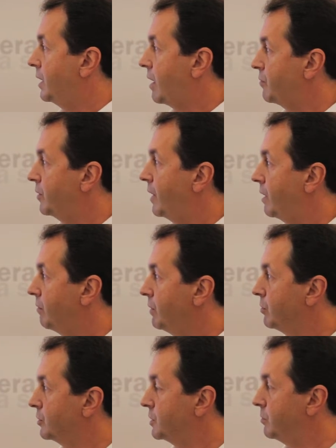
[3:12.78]
And after that,
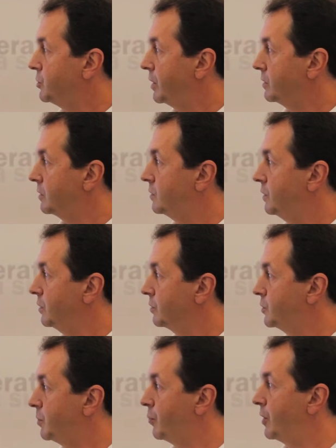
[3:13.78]
we will subject the
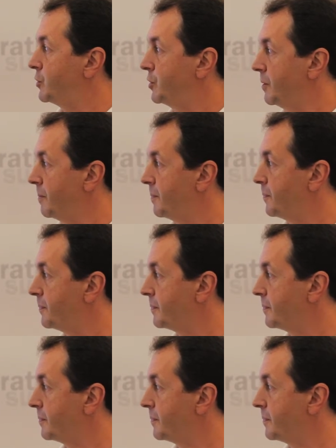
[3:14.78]
seal to pressure.